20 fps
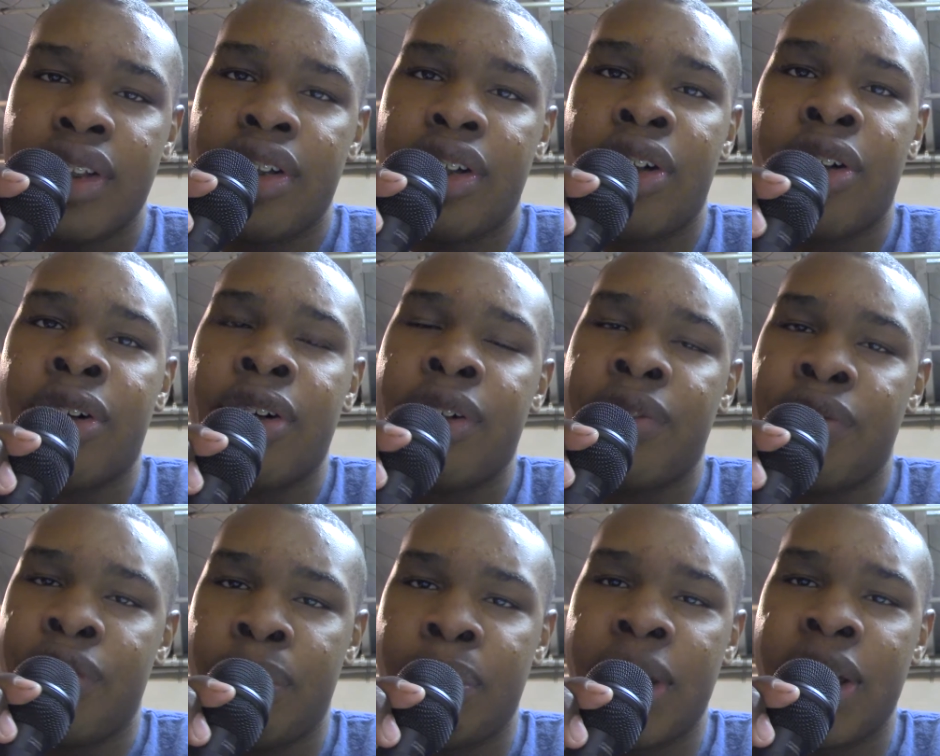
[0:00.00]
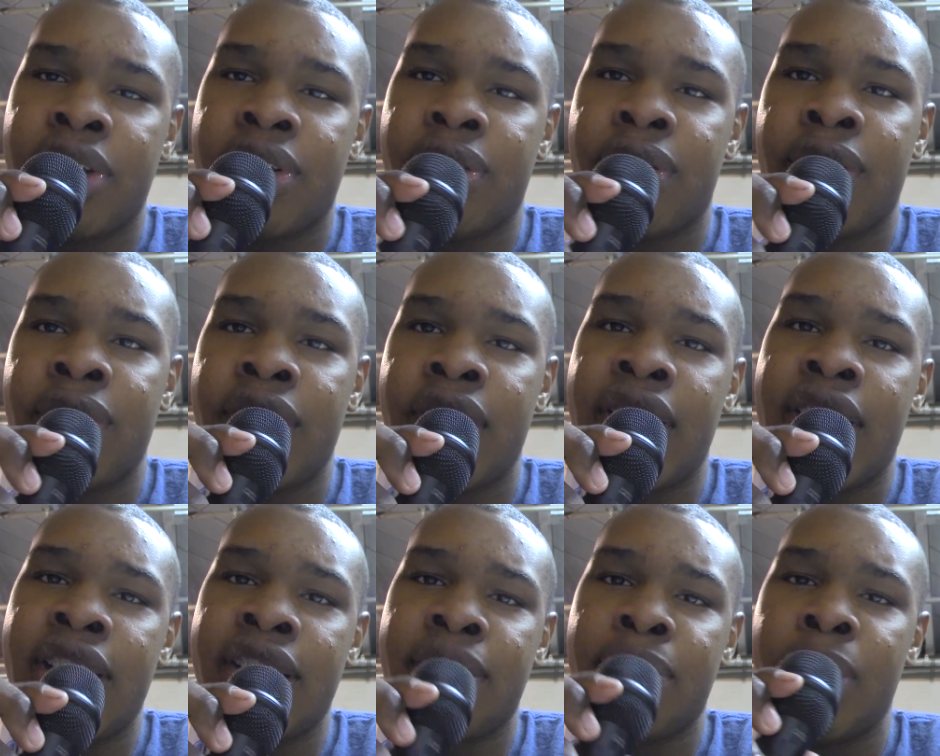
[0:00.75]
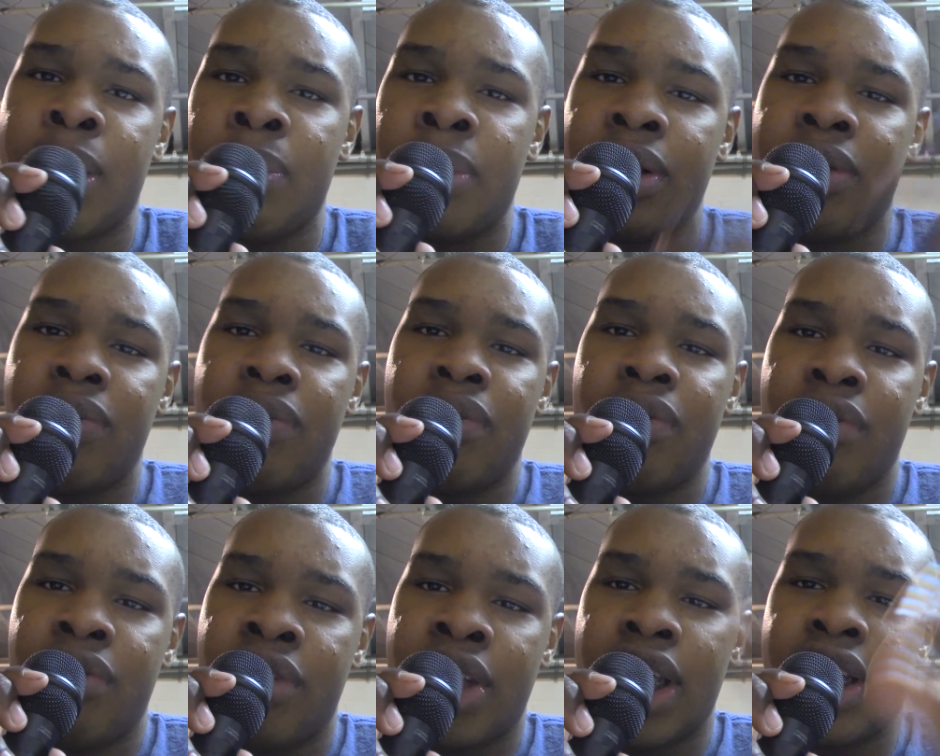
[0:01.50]
Or if your mixer already has it, maybe
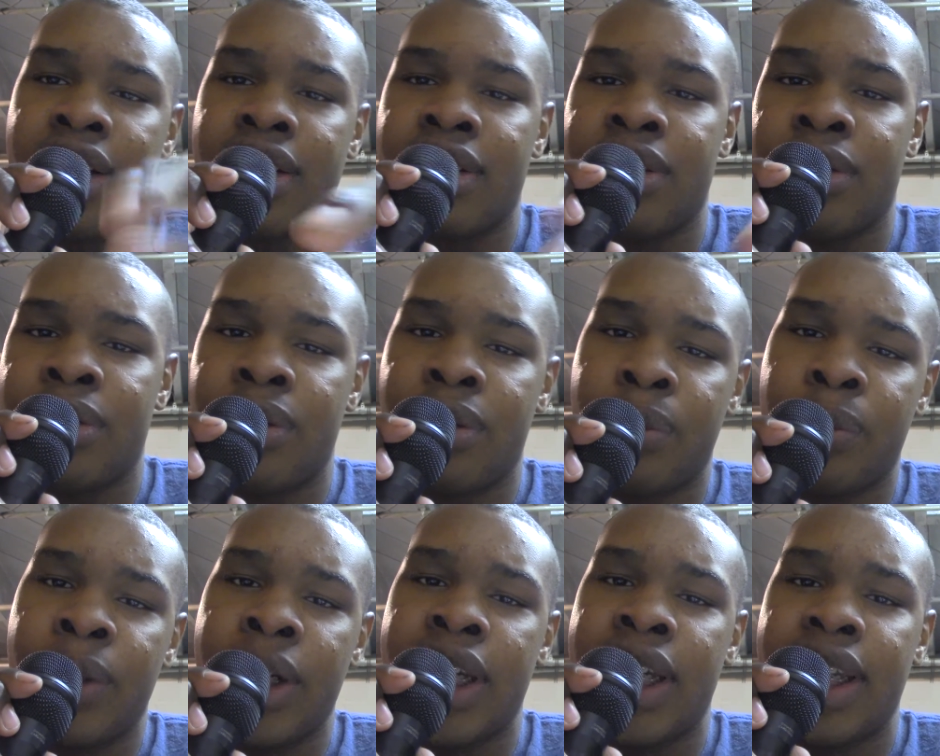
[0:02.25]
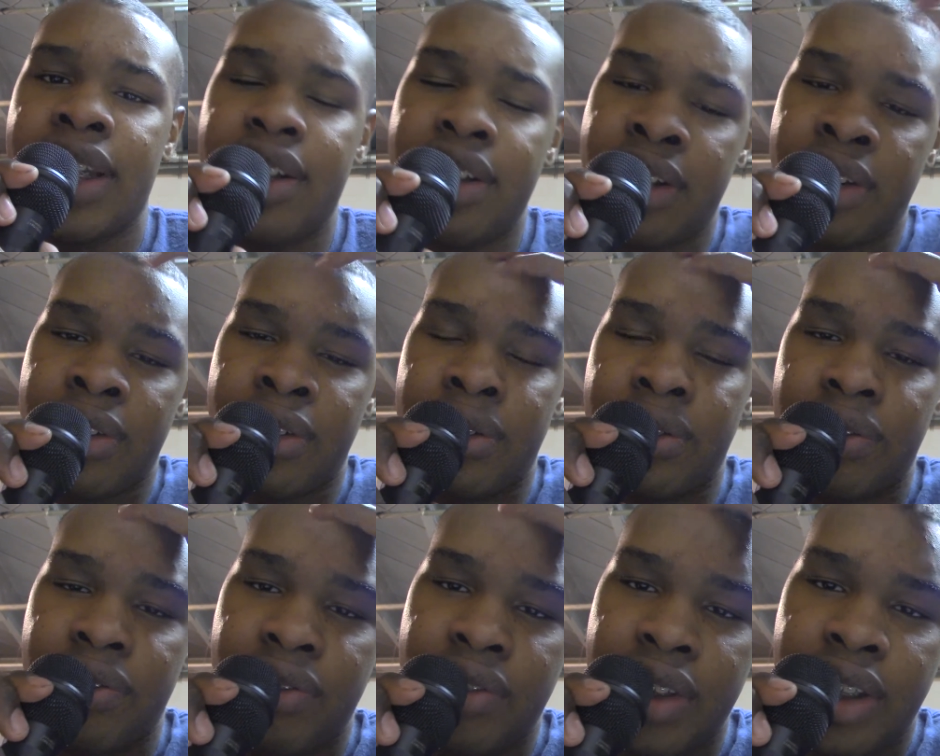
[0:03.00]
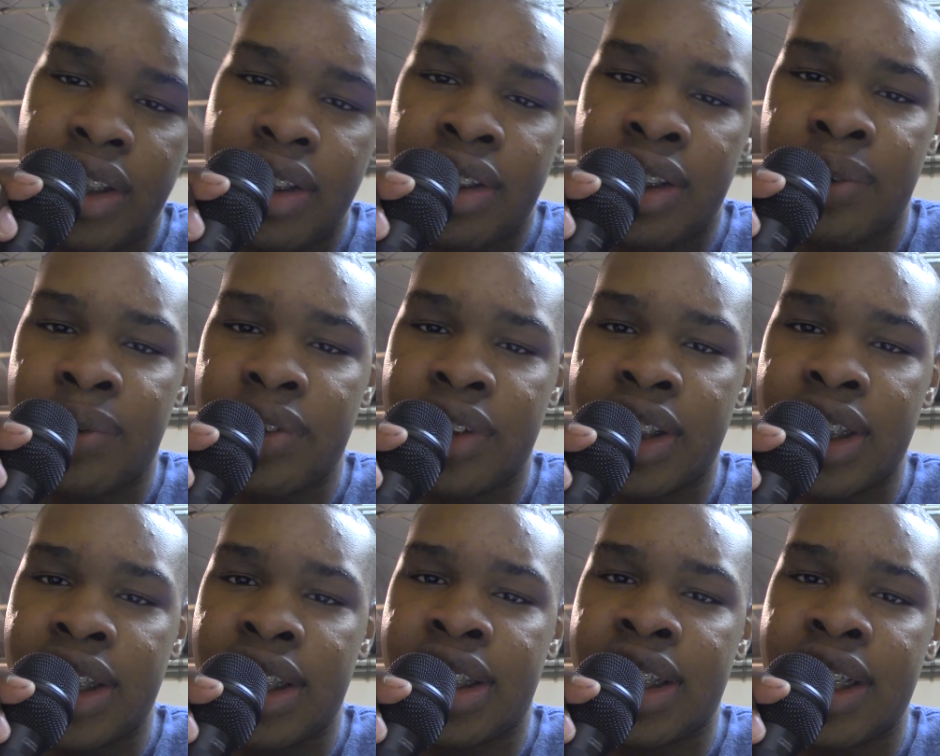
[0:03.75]
take a little away, different
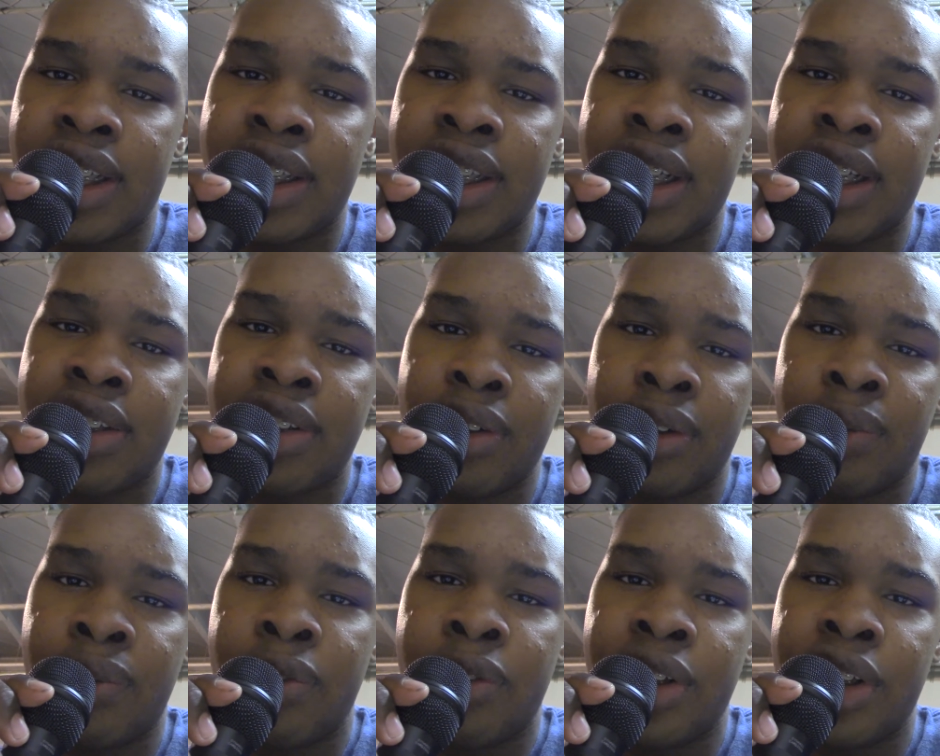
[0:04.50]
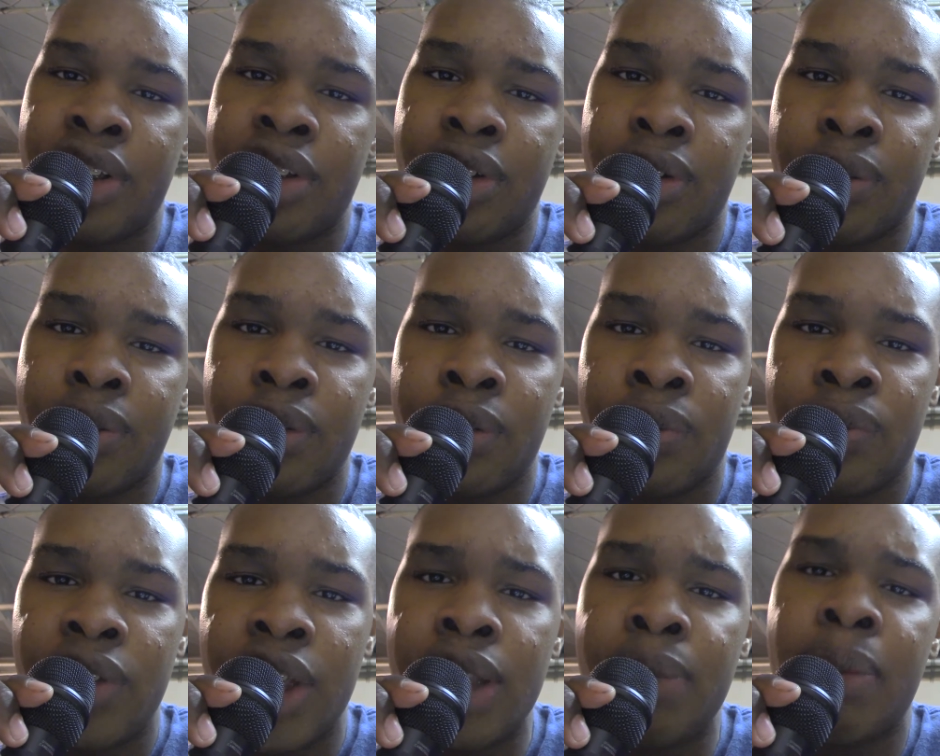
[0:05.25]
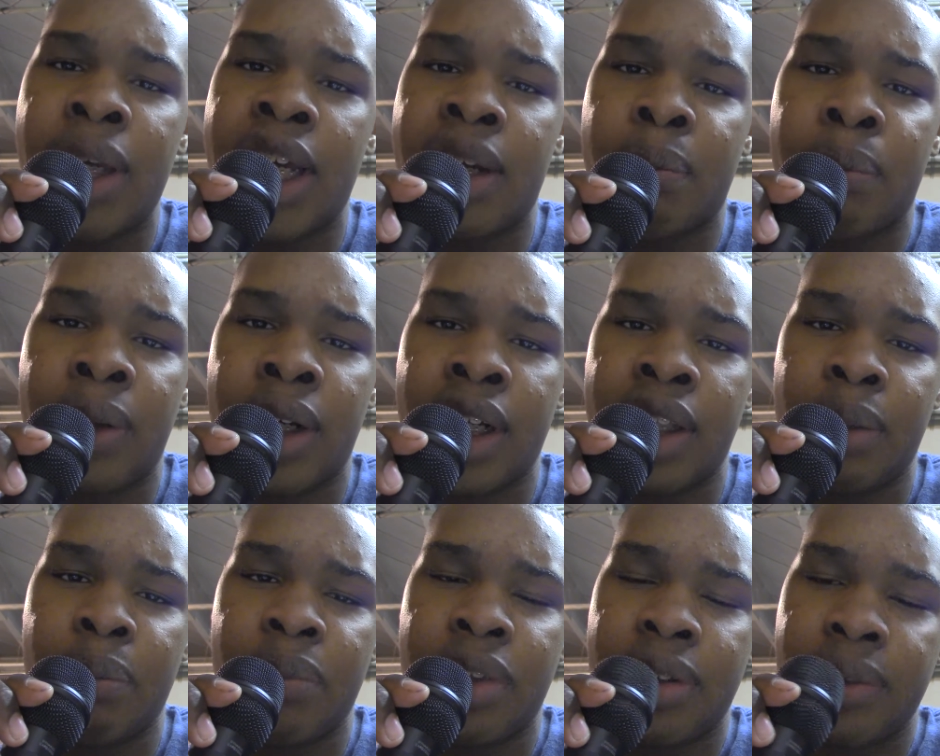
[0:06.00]
things like that to avoid, your feedback
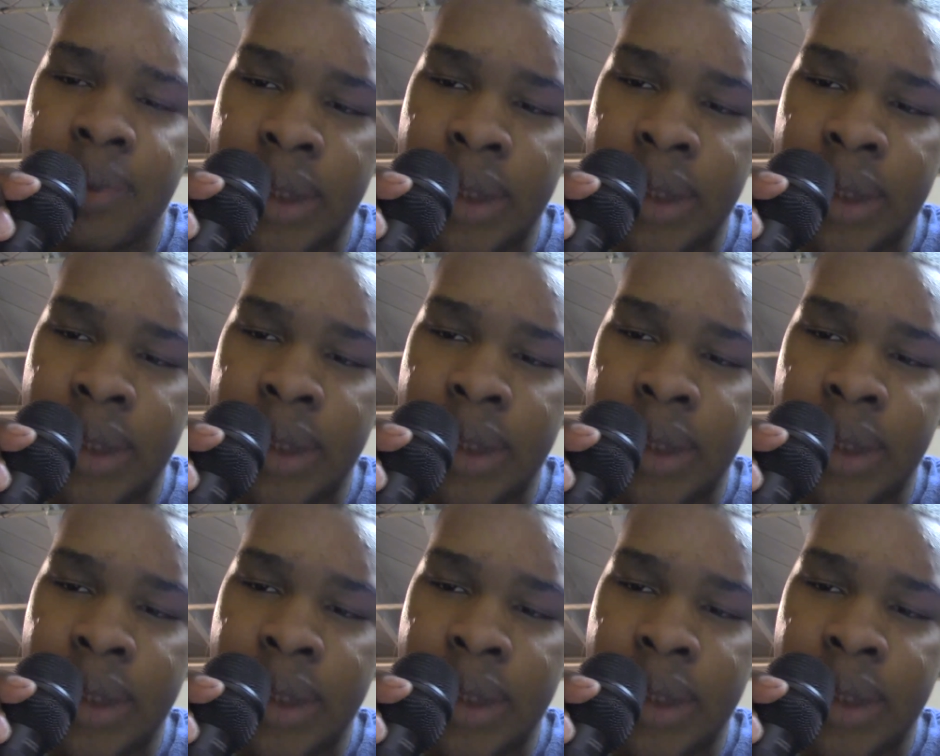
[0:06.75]
problems.